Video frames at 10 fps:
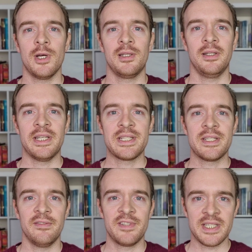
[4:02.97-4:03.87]
a list
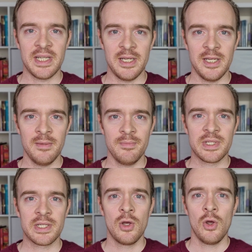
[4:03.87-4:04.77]
of
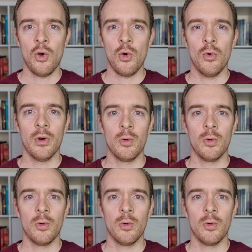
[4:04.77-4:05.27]
synonyms or